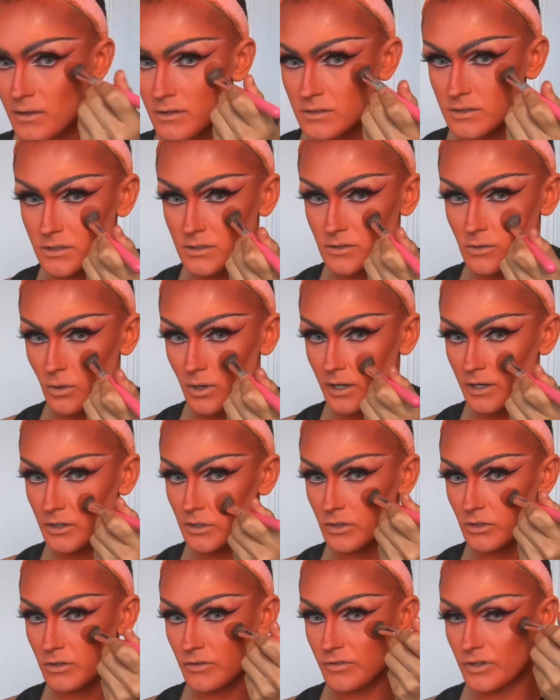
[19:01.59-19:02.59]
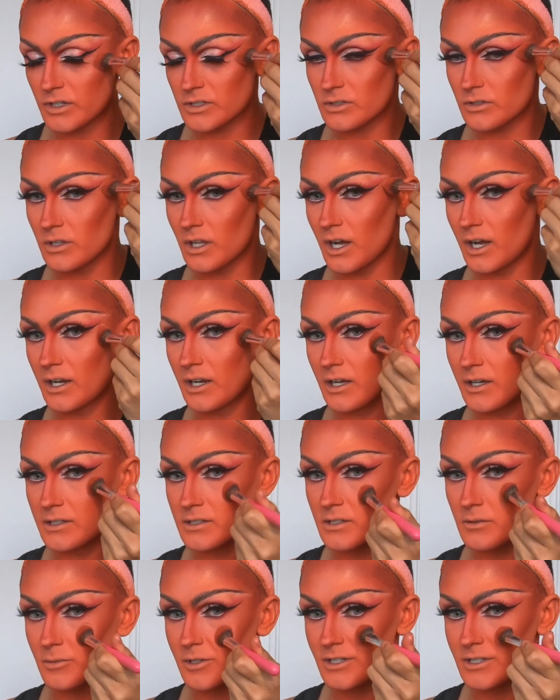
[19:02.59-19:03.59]
This is quite a universal
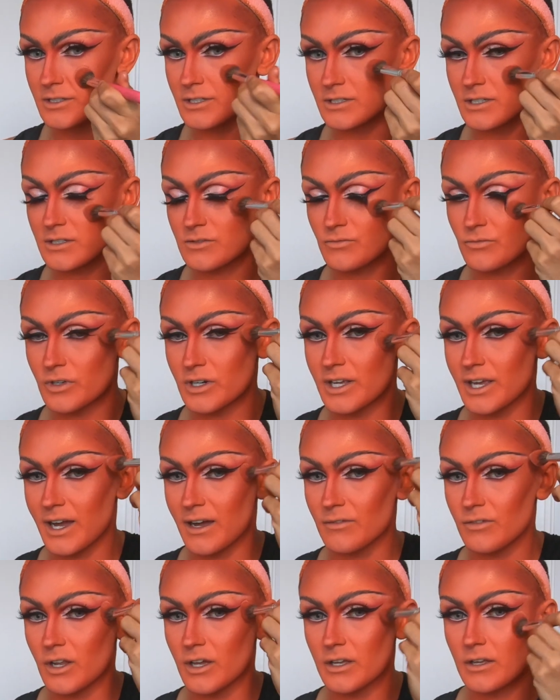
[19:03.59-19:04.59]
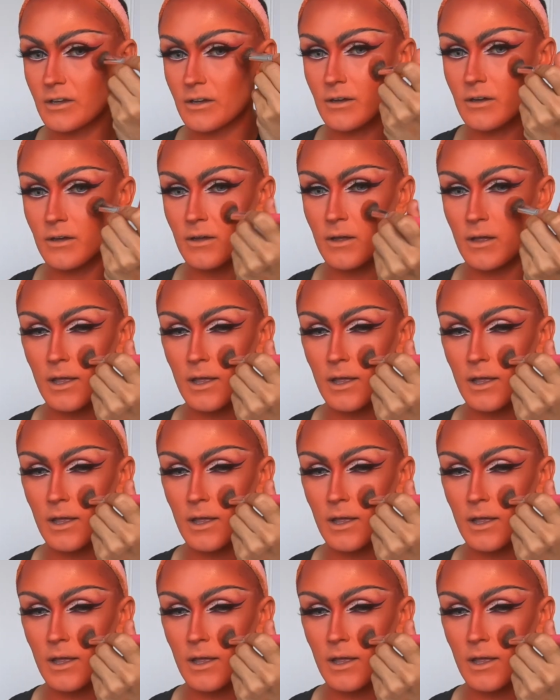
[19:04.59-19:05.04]
highlighter because it doesn't really have like a